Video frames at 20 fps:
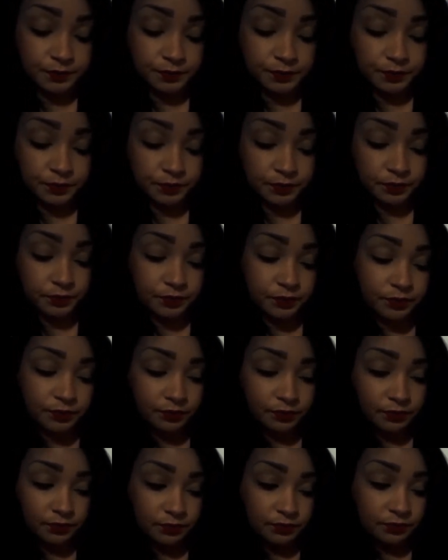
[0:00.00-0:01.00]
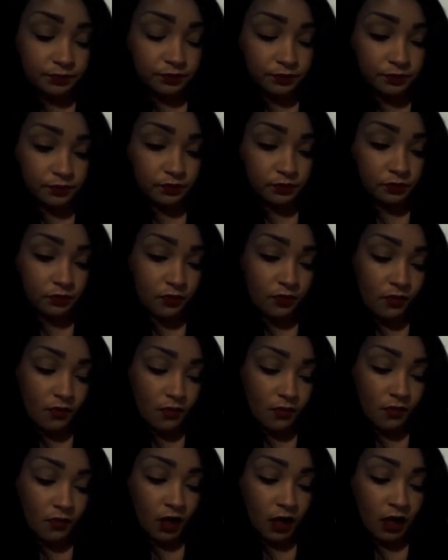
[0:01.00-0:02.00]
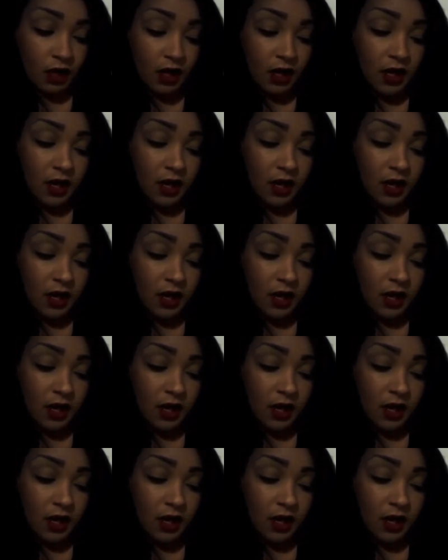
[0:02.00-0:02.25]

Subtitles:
Nothing is said.